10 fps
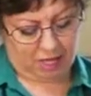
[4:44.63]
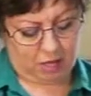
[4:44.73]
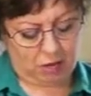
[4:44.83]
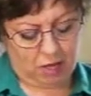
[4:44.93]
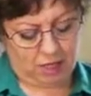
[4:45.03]

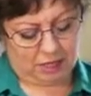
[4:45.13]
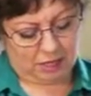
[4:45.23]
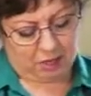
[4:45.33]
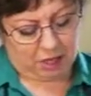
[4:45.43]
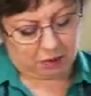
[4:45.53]
All right,
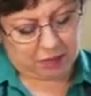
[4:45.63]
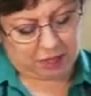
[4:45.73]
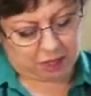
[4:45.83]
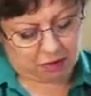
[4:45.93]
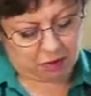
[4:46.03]
so here we
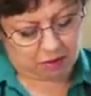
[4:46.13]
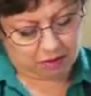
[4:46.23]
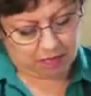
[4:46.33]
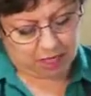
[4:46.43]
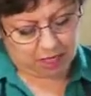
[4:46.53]
go.
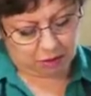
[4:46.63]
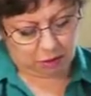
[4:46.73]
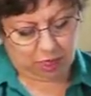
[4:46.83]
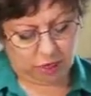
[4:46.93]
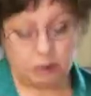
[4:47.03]

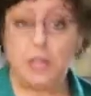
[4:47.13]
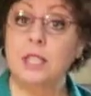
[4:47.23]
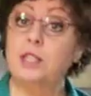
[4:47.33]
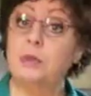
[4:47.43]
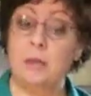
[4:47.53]
Dry
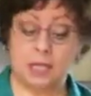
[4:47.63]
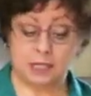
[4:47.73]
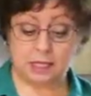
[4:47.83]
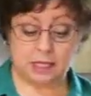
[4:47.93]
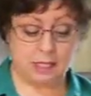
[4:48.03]
ingredients are mixed.